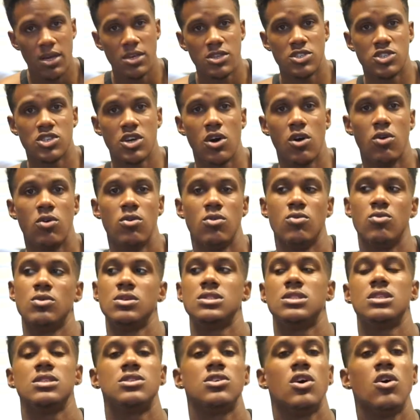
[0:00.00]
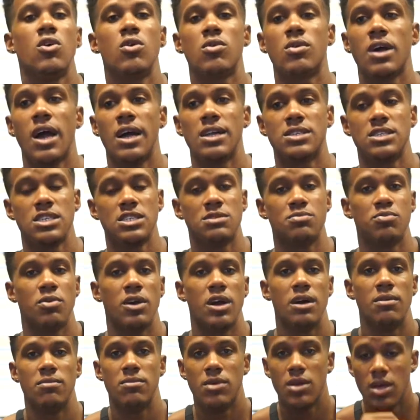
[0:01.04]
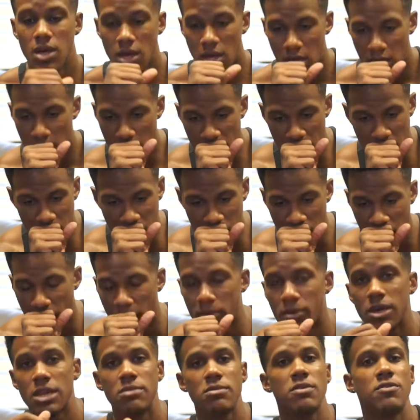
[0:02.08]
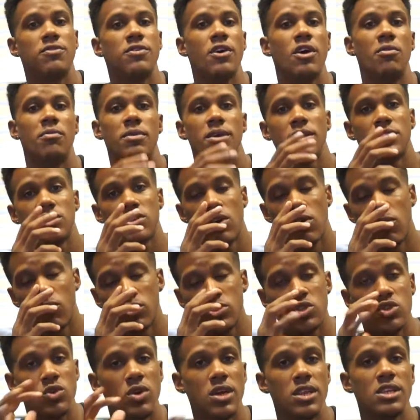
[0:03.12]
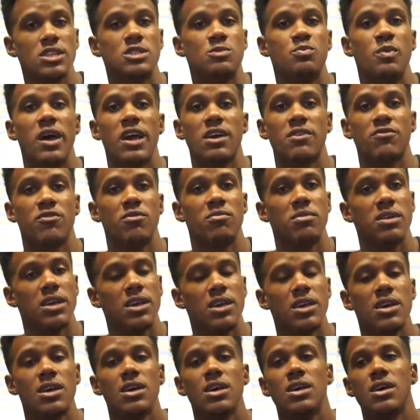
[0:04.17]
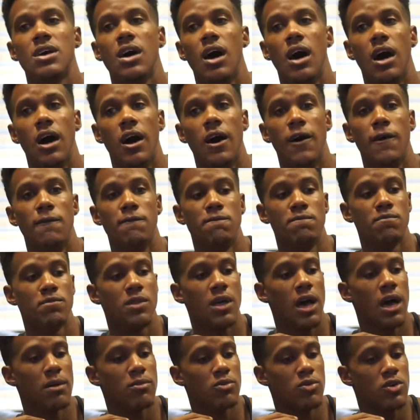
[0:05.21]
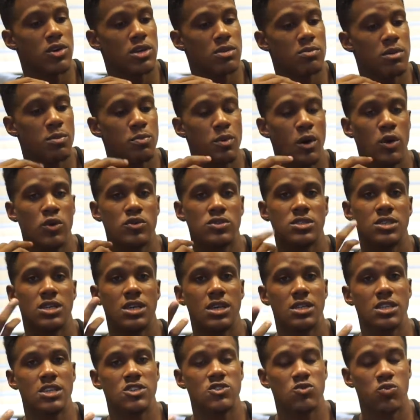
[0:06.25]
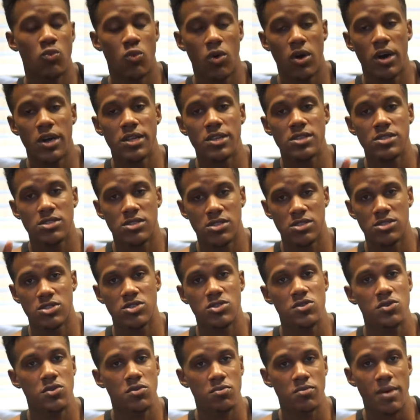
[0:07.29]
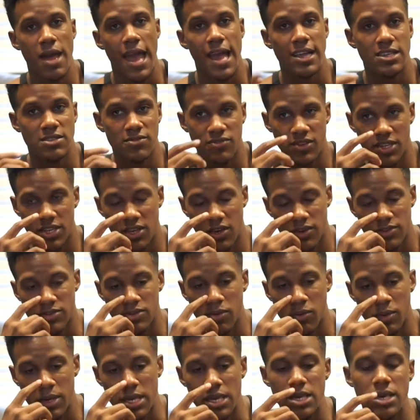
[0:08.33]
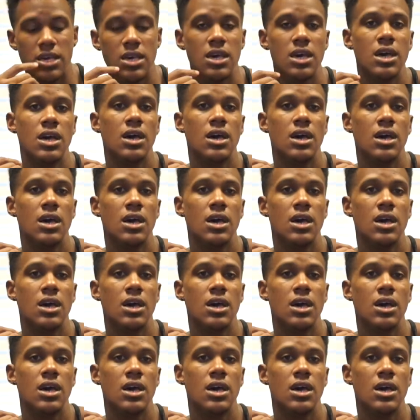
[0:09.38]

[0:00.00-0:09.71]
So with this whole contest prep, I'm going to be filming. So what you can expect from me, I'm going to be posting at least 1 to 2 max videos a week,